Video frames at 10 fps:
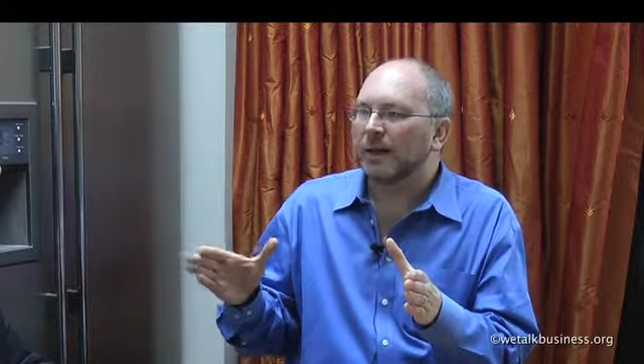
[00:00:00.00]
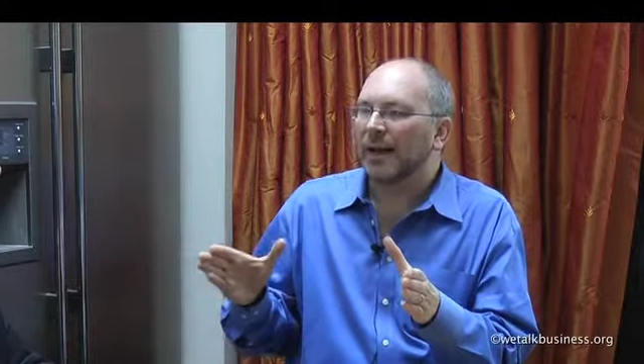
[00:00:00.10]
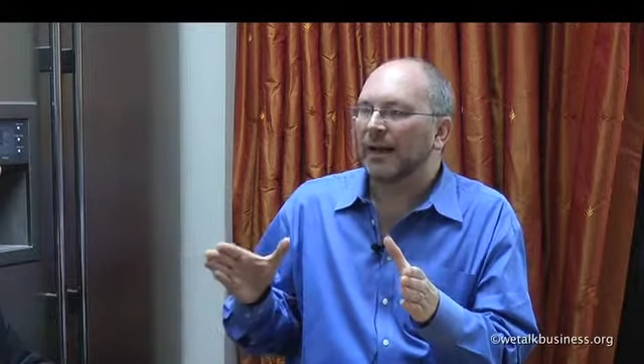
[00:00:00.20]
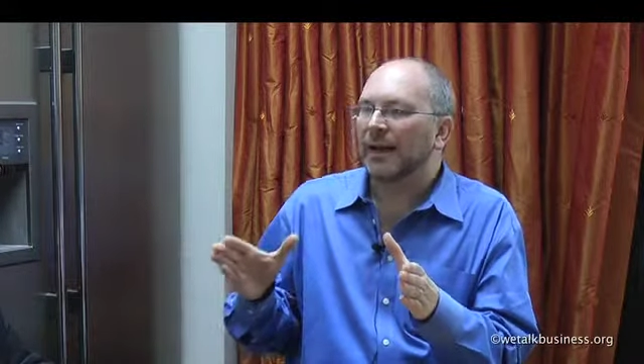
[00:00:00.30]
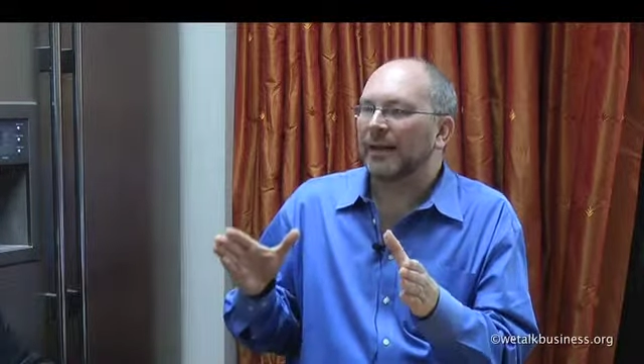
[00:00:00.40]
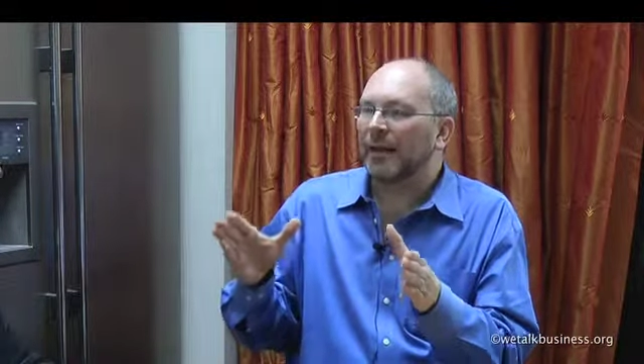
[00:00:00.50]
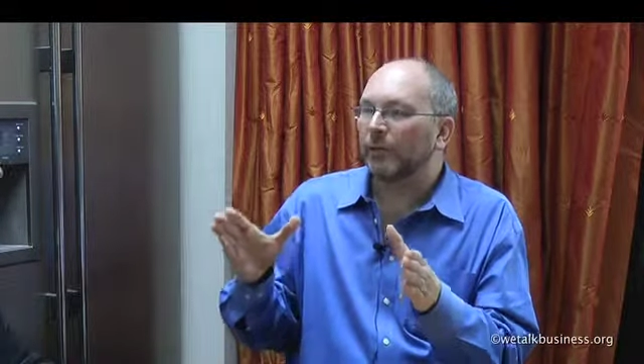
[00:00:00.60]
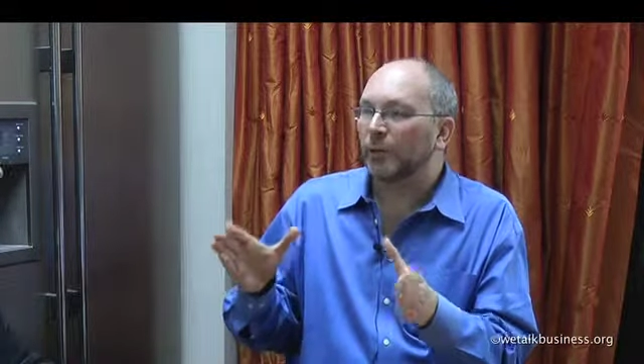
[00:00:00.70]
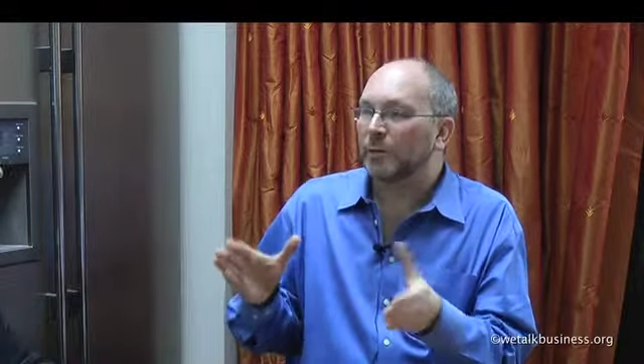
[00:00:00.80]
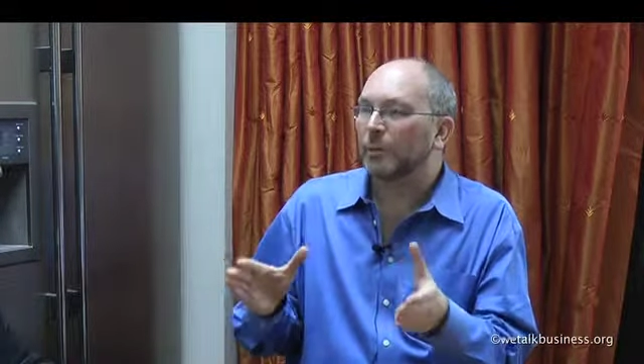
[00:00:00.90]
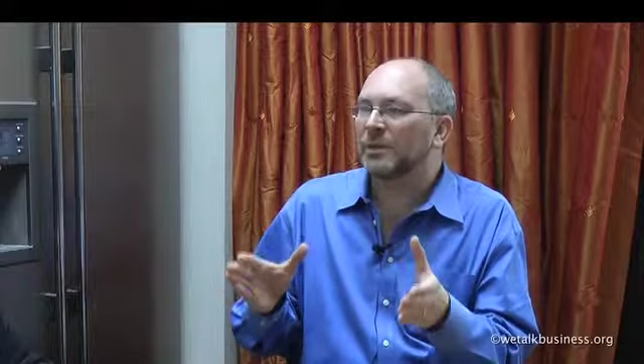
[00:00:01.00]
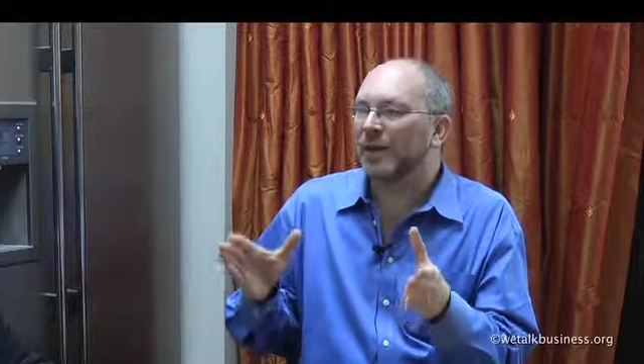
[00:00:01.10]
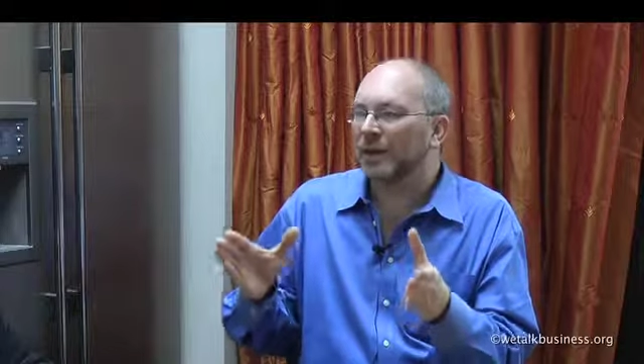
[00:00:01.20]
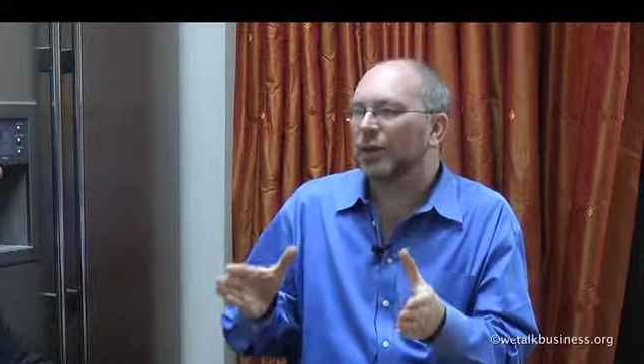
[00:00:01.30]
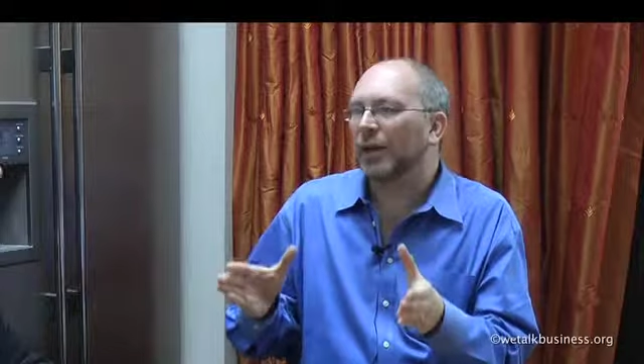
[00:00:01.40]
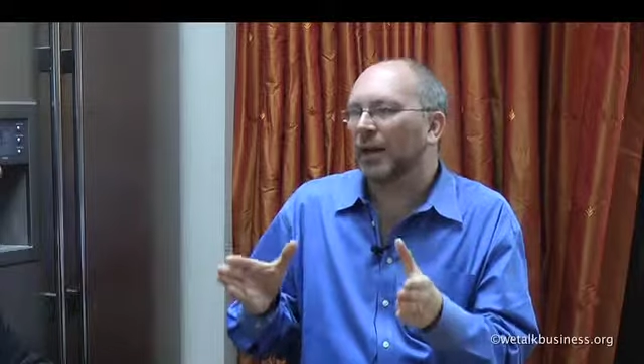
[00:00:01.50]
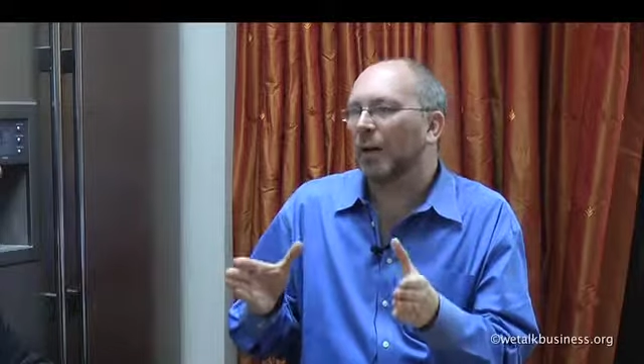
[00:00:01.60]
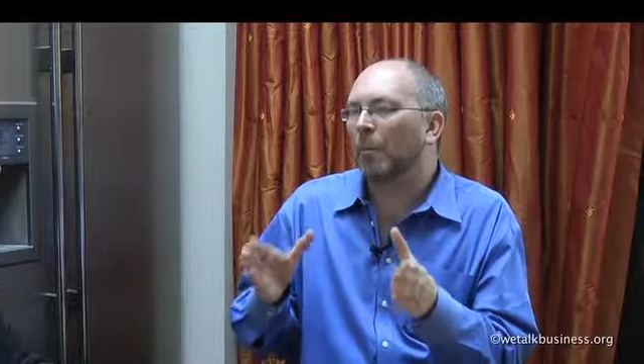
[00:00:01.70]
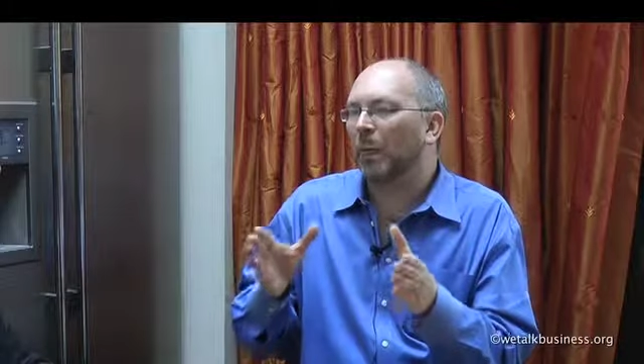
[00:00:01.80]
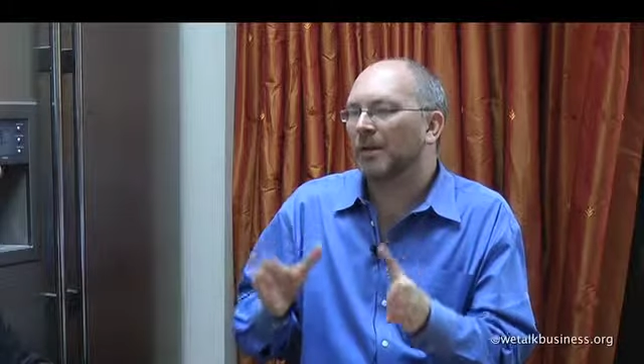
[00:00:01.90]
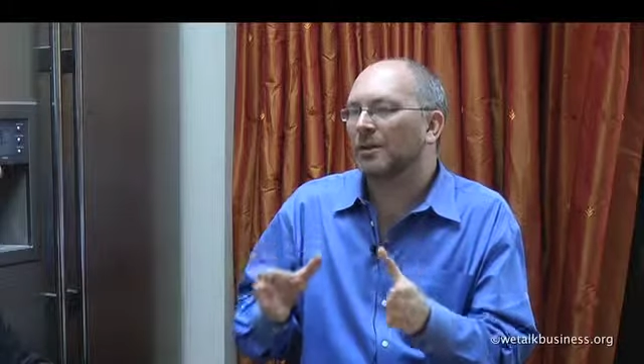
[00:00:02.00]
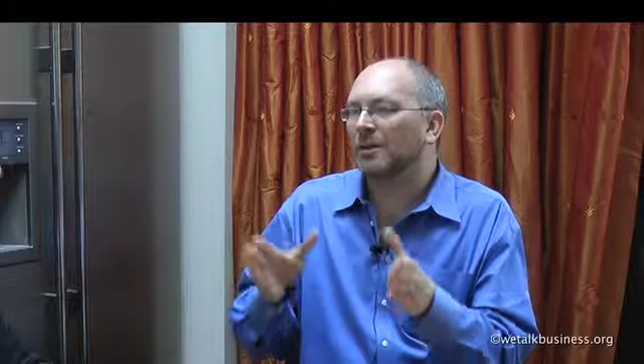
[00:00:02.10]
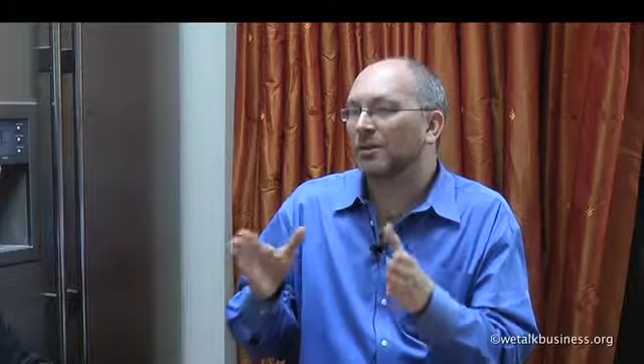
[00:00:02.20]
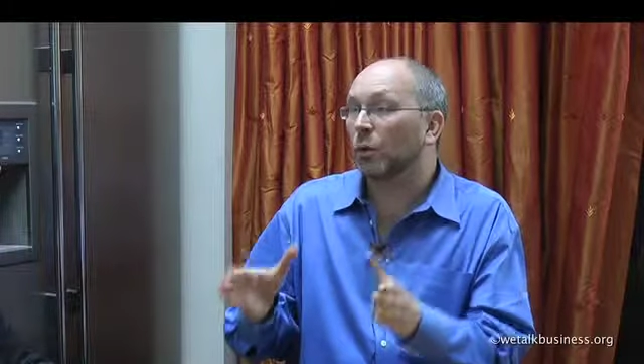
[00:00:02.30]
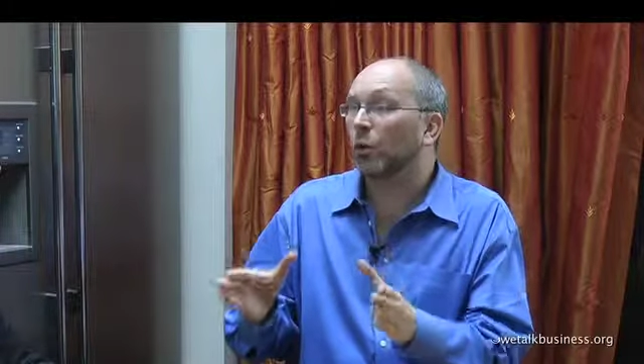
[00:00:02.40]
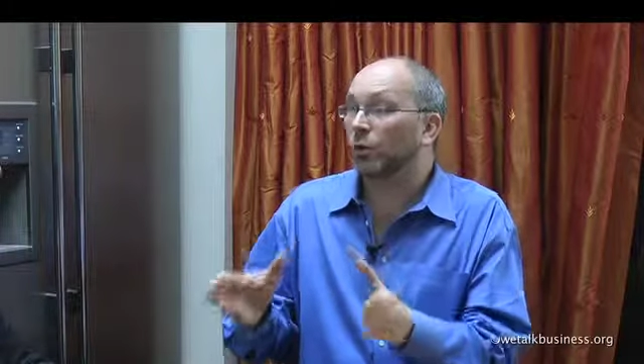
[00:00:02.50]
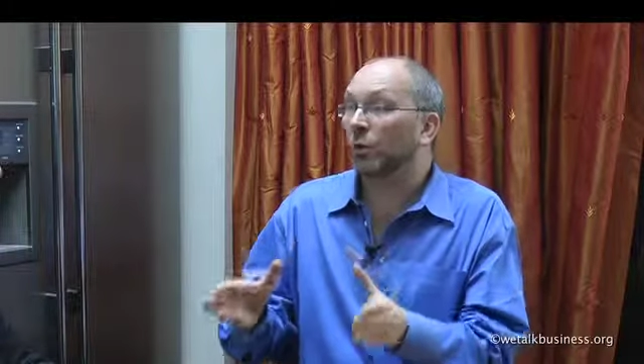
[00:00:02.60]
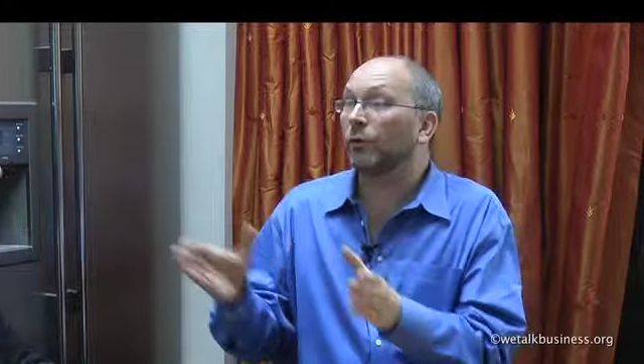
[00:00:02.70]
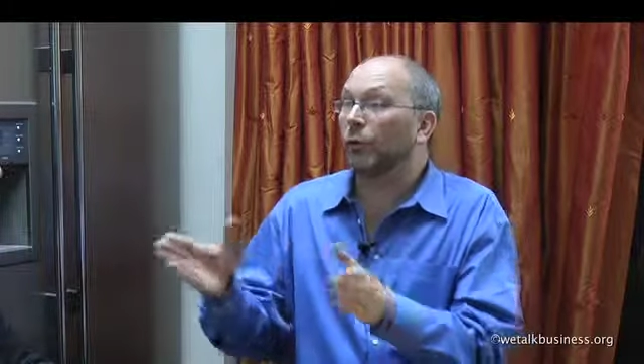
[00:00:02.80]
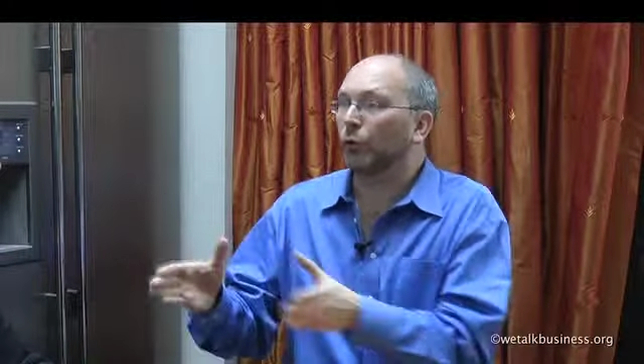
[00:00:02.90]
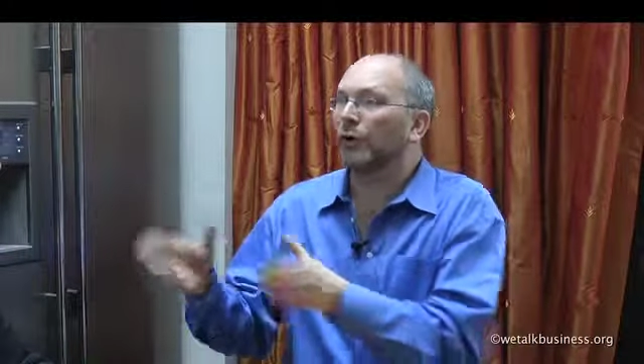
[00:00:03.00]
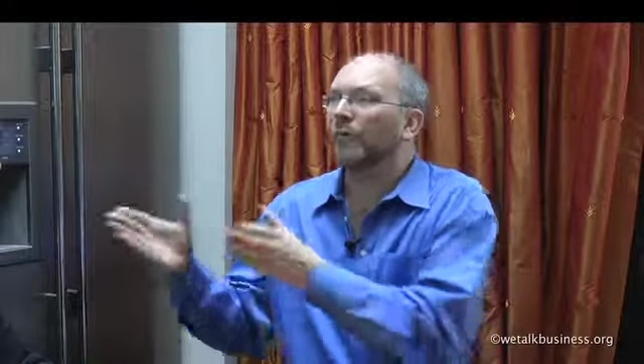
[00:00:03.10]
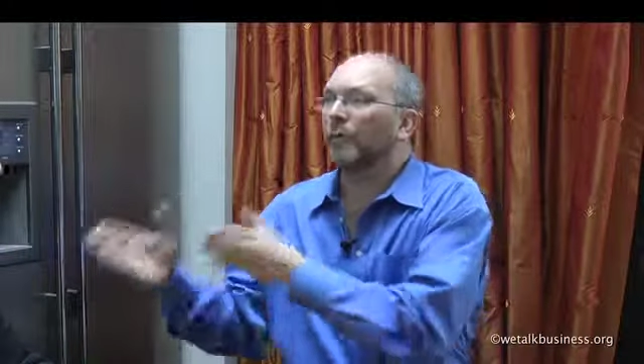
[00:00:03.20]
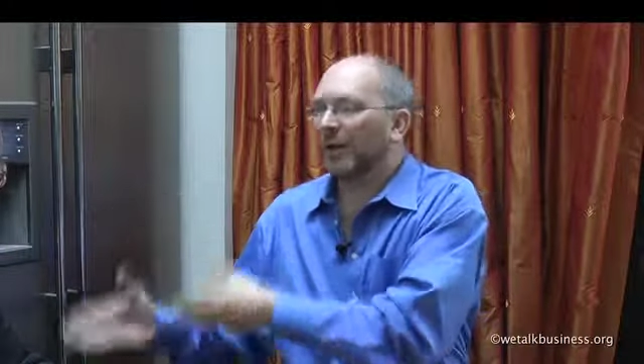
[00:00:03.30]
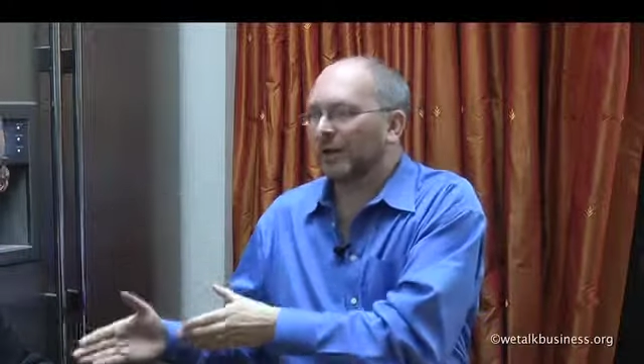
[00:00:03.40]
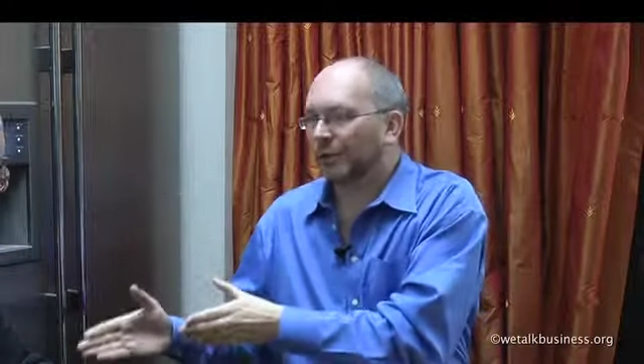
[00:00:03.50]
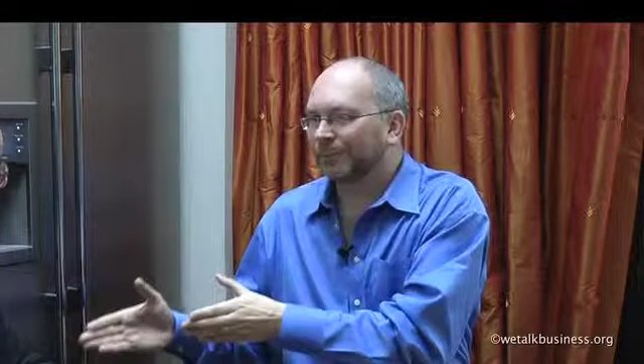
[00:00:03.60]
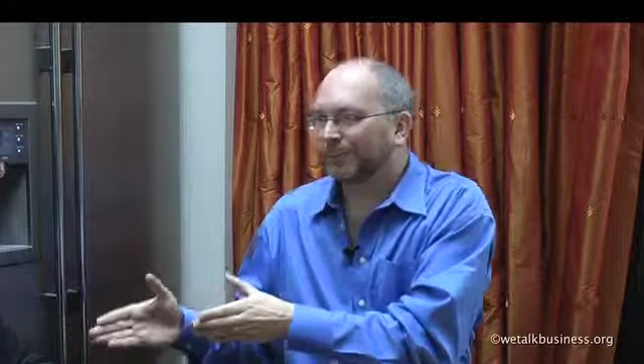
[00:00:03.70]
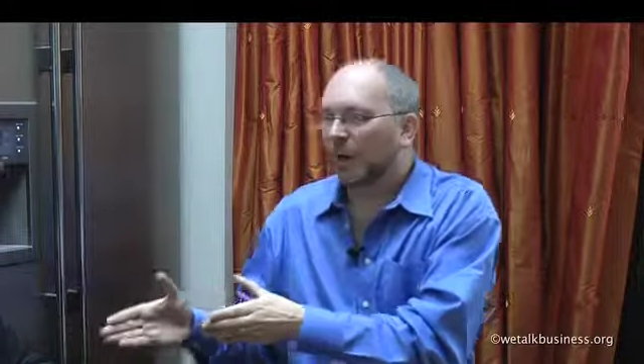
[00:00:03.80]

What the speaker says: and therefore is potentially a better source of good information.